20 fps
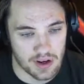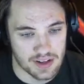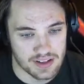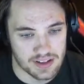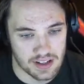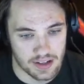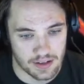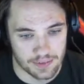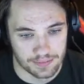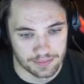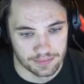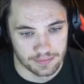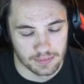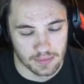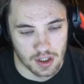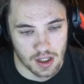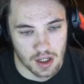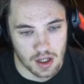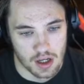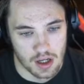was here.
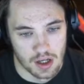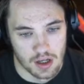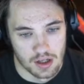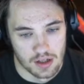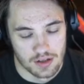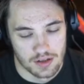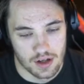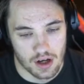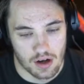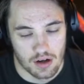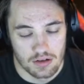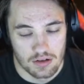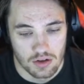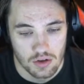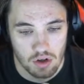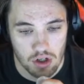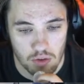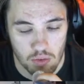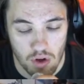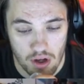So
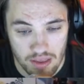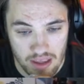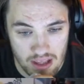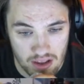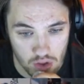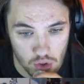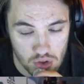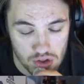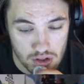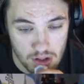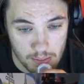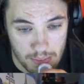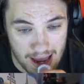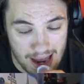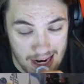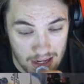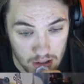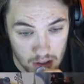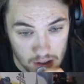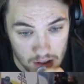2-on-1, they lose the
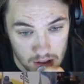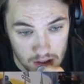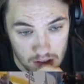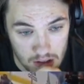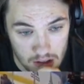battle.